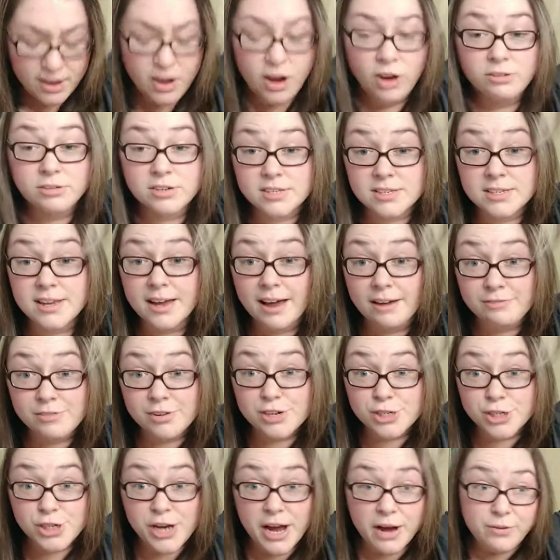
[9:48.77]
Obviously after
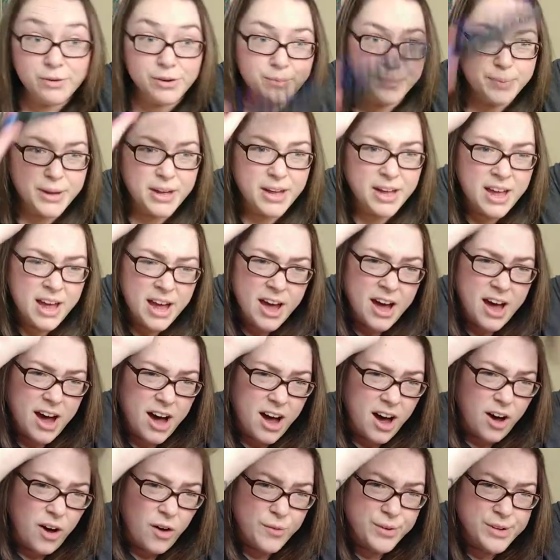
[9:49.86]
a shower, but
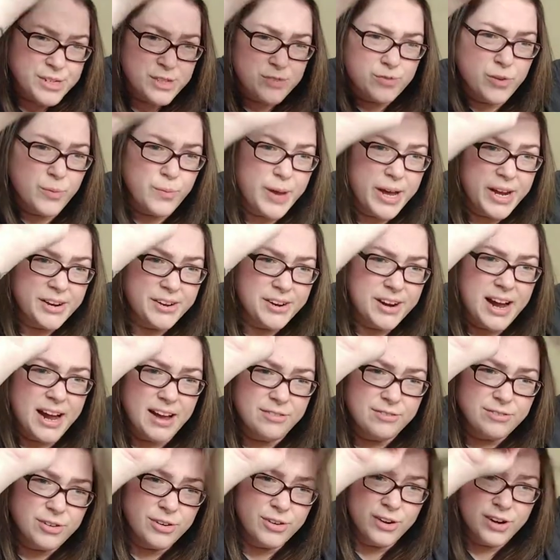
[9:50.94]
I always feel better
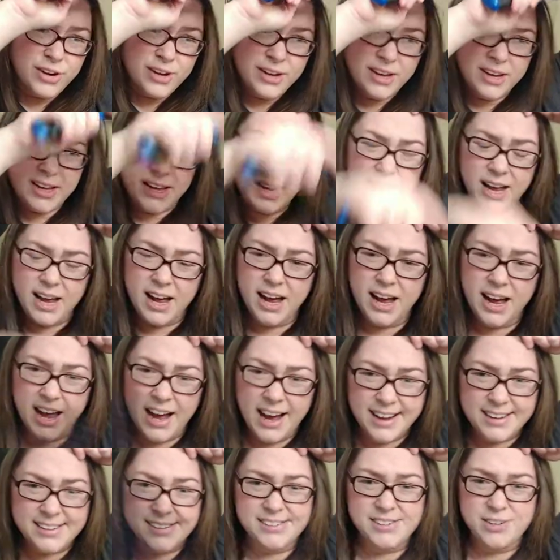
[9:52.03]
after
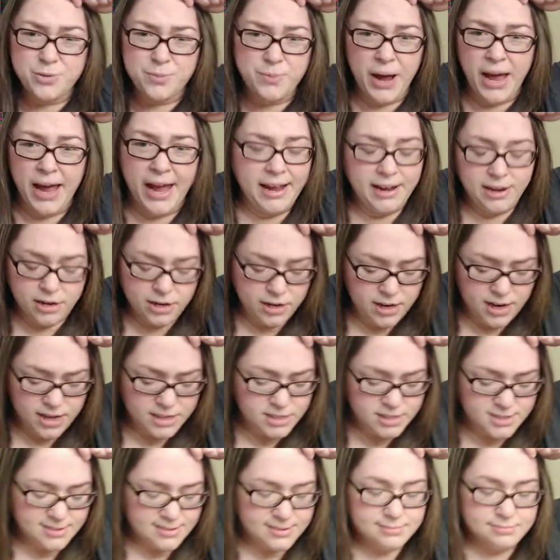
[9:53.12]
I do my hair.
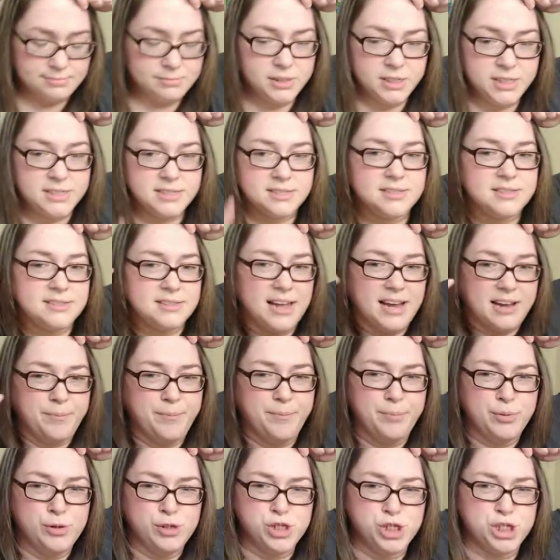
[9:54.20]
When it's
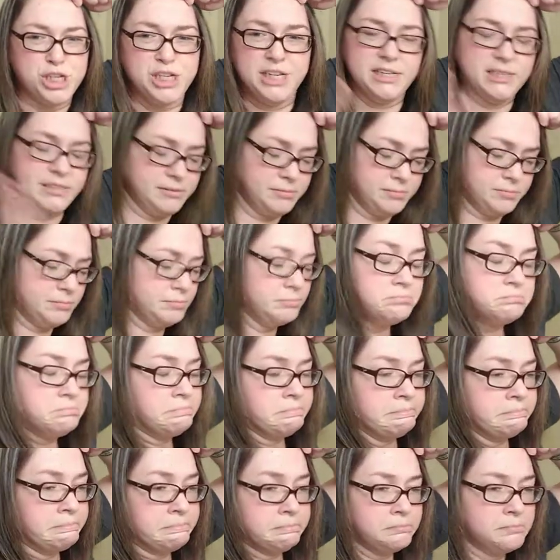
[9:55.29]
like bushy and
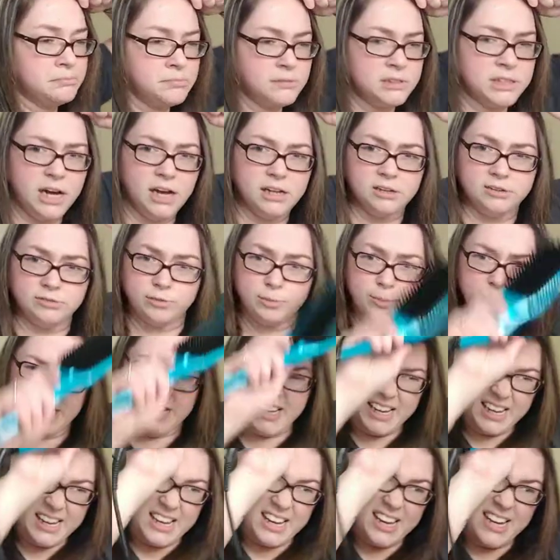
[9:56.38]
all over my
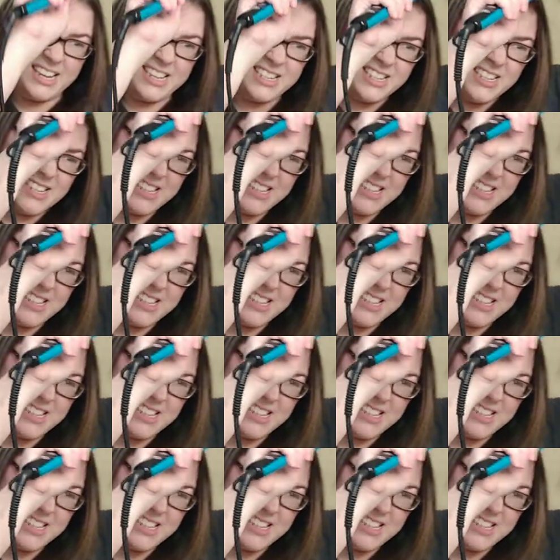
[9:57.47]
neck, I can't